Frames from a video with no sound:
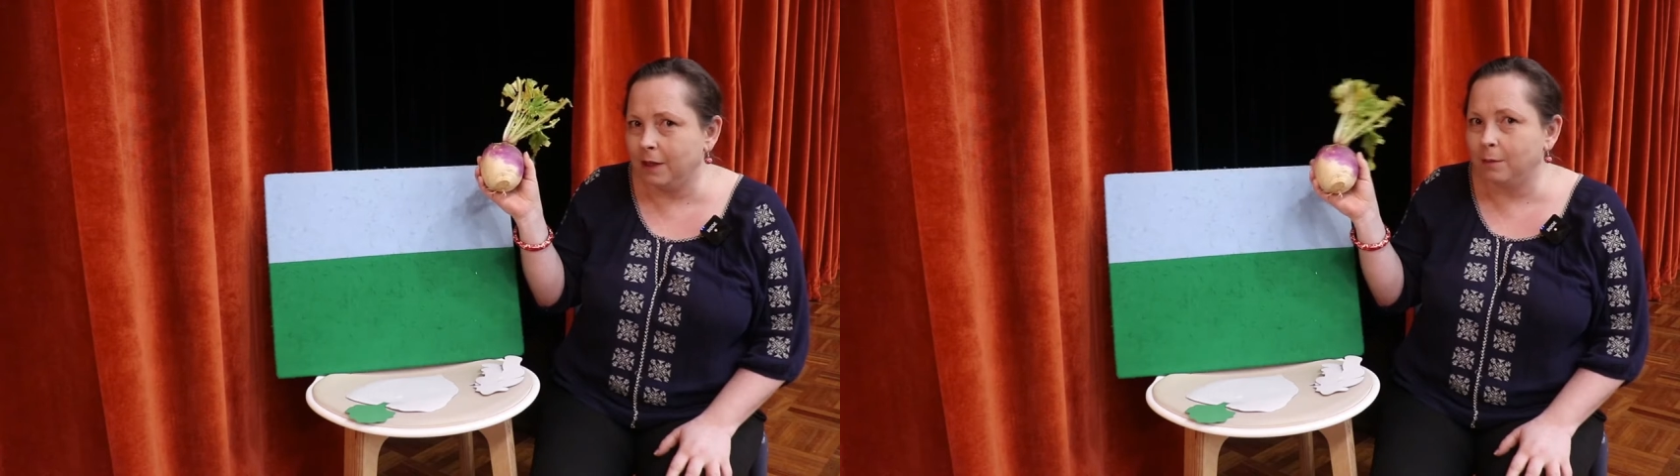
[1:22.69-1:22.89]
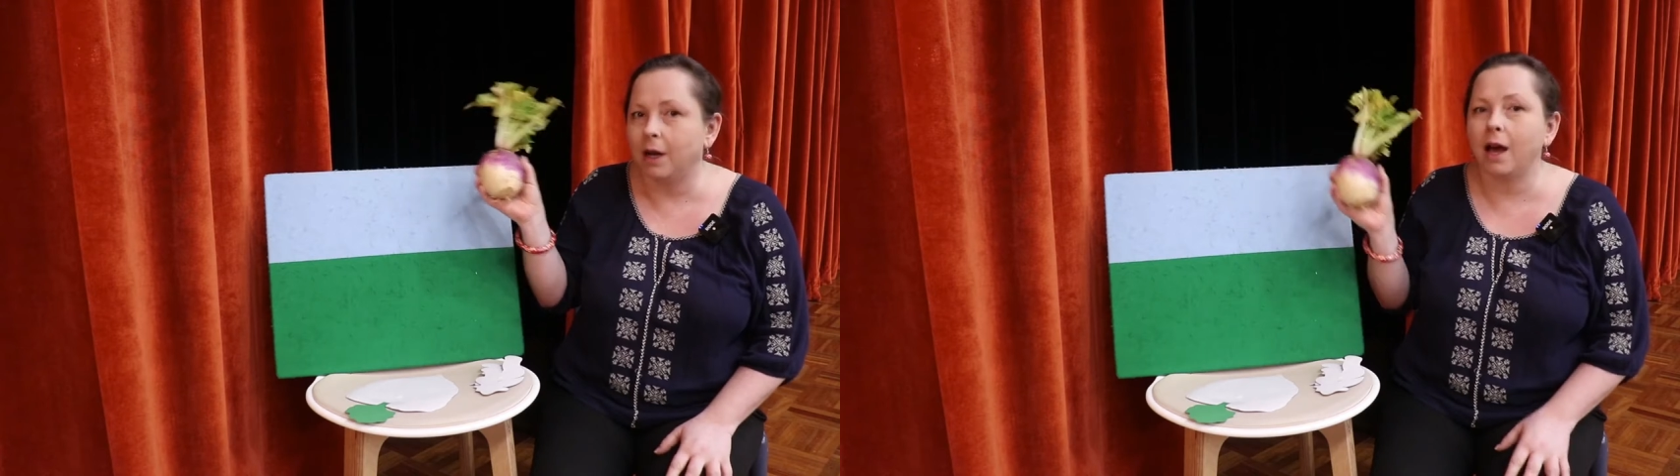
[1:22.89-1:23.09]

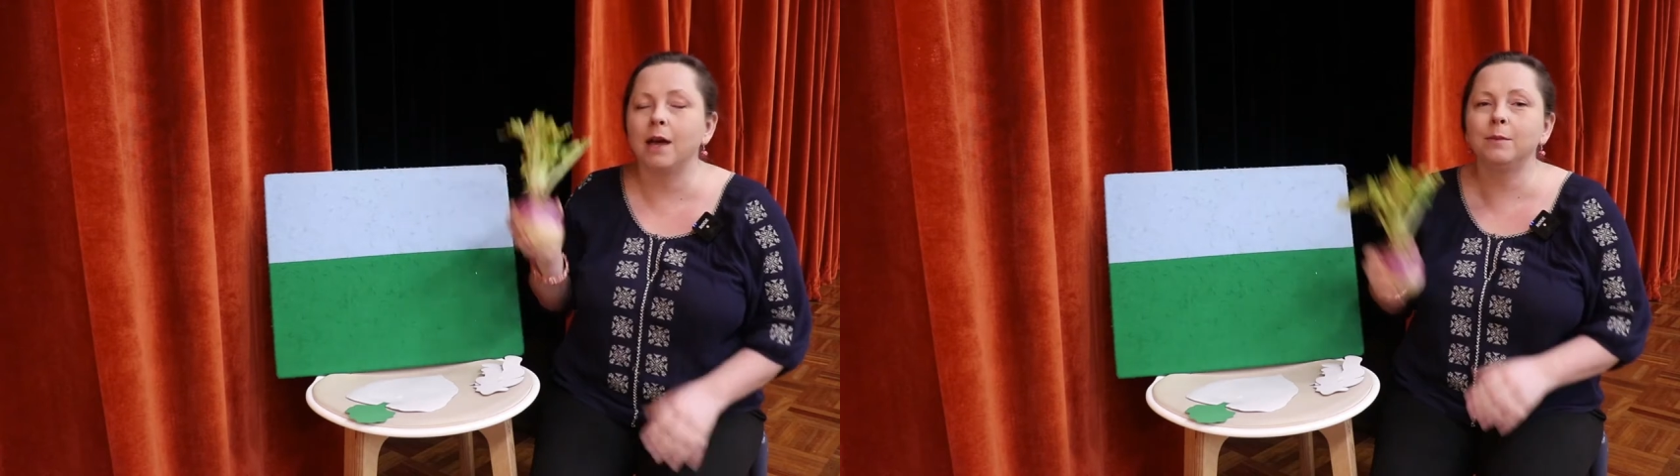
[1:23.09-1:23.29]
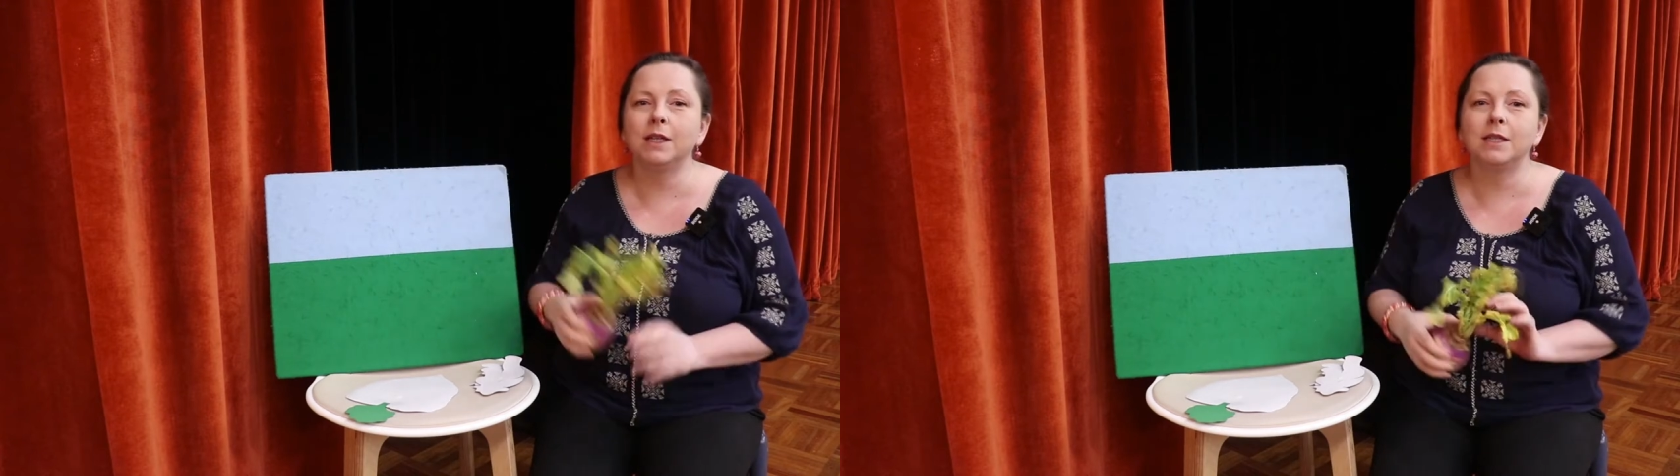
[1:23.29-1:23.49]
but
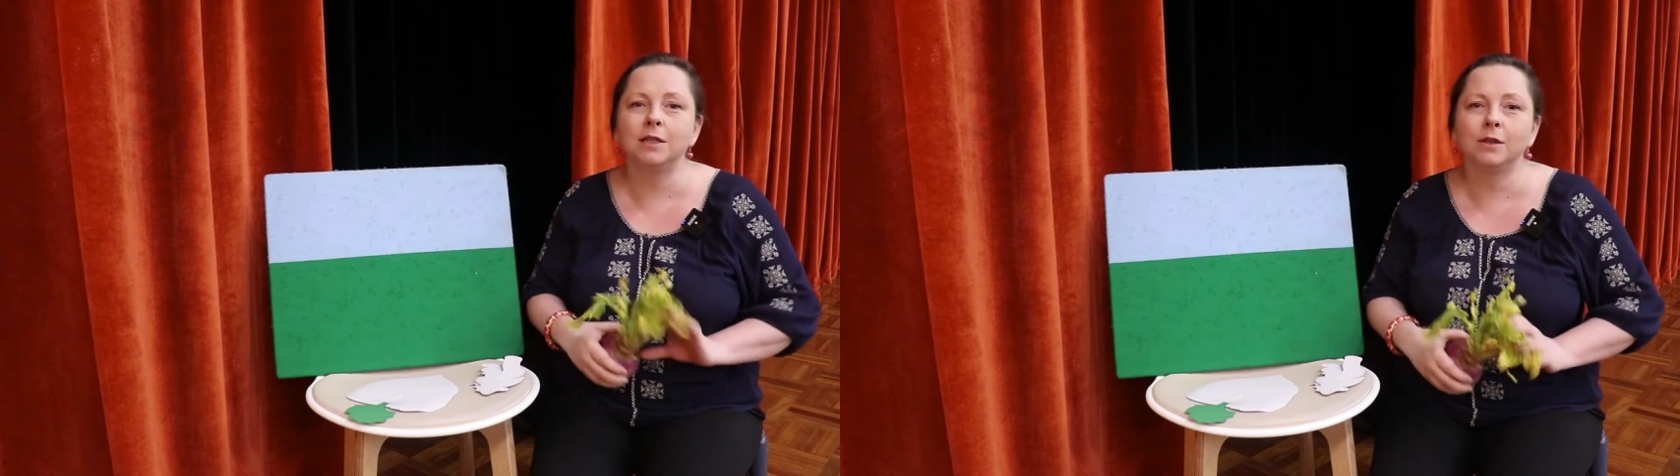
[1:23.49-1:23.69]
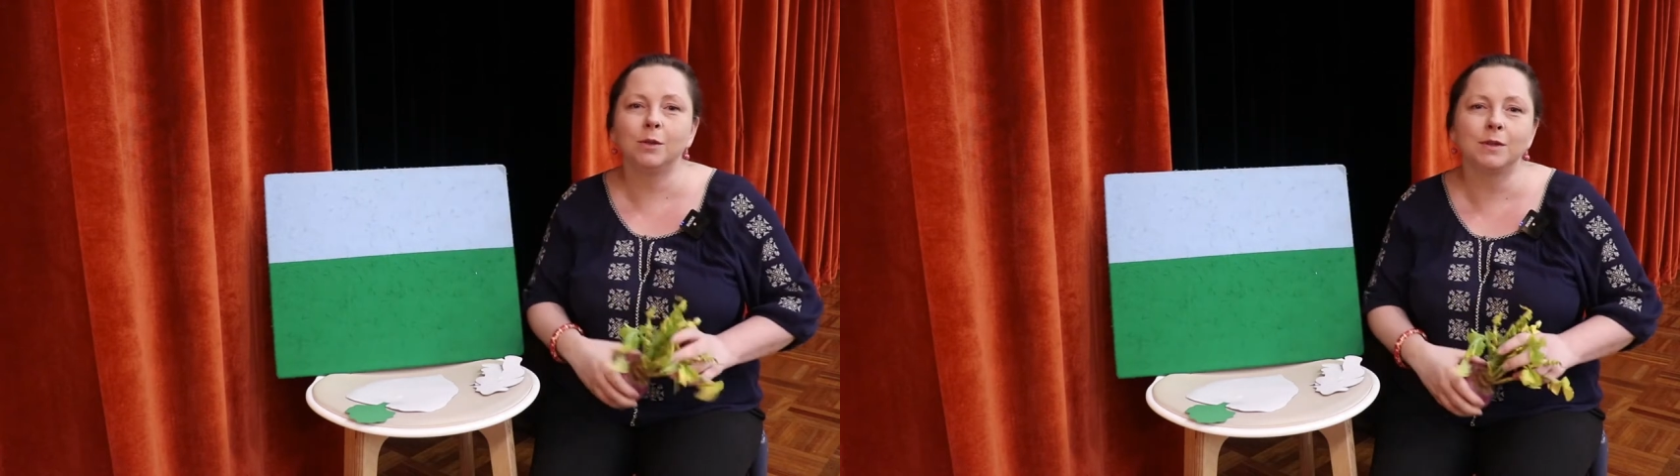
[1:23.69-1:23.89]
I'm going to
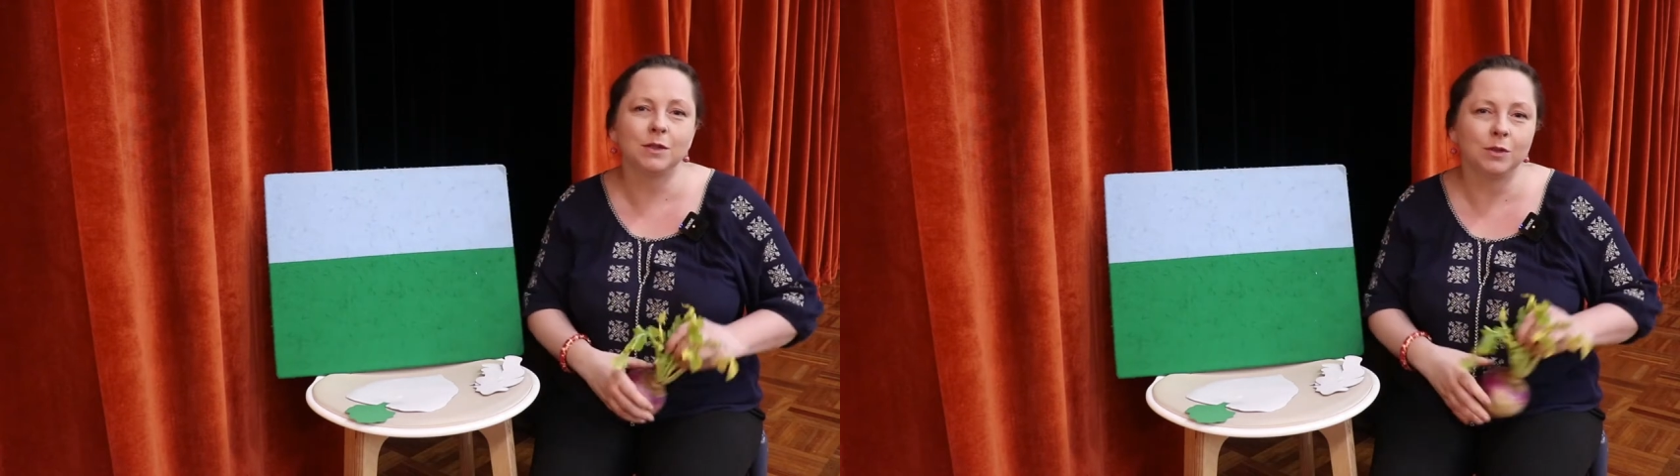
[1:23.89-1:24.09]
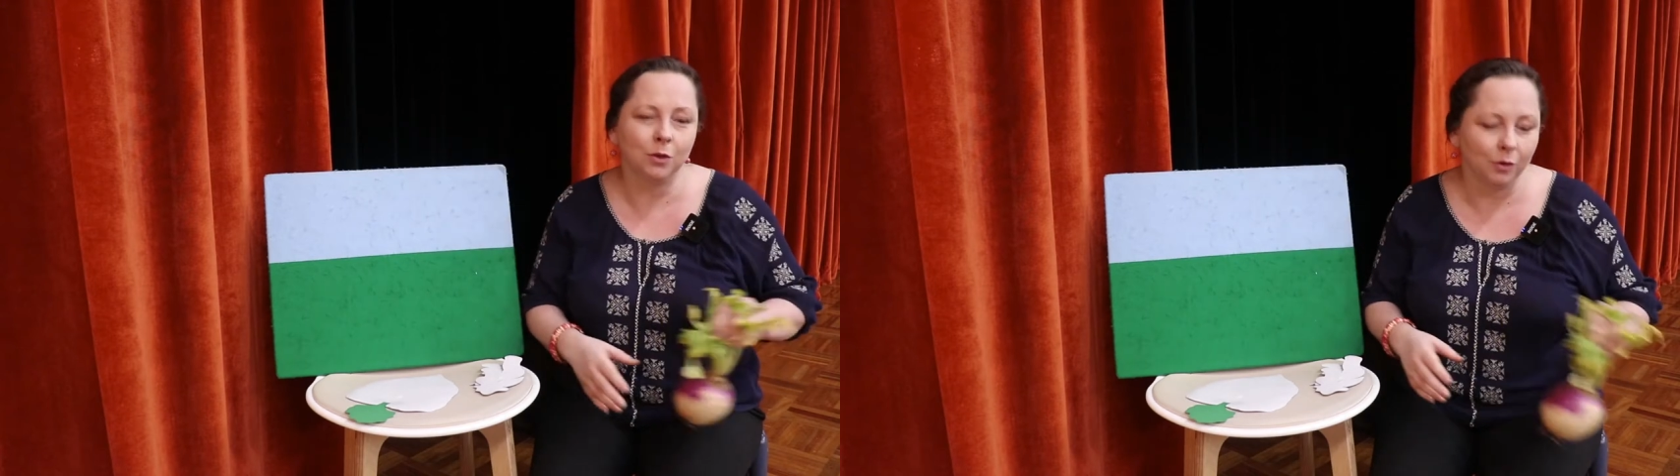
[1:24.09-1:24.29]
tell you a
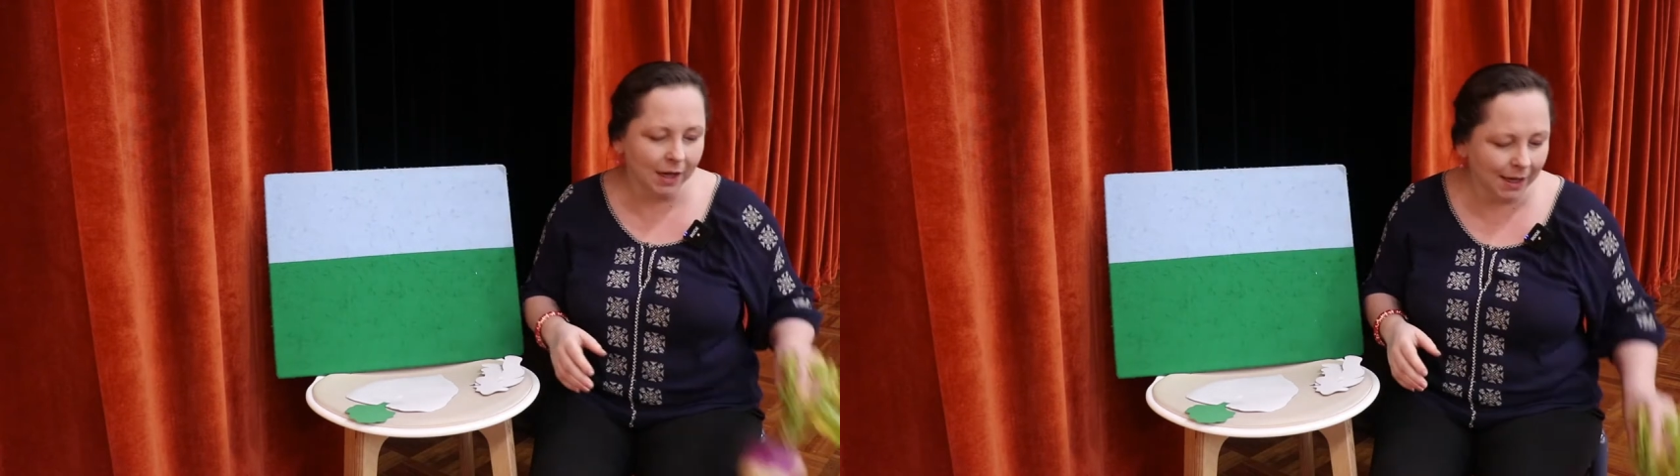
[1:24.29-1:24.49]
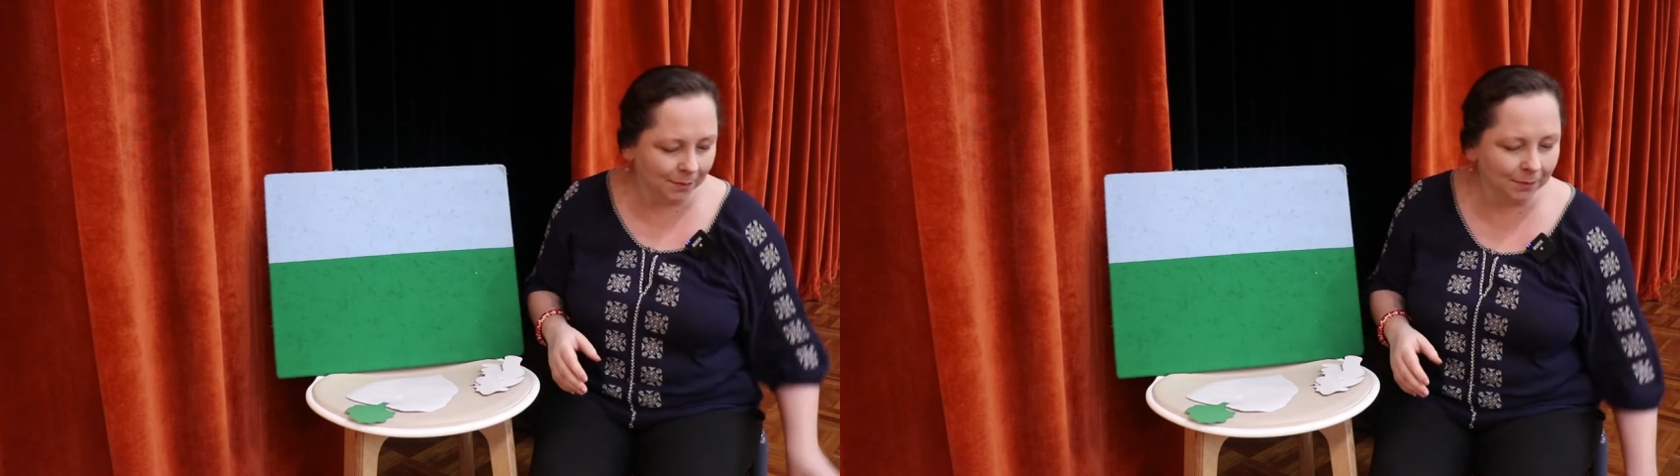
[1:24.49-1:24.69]
story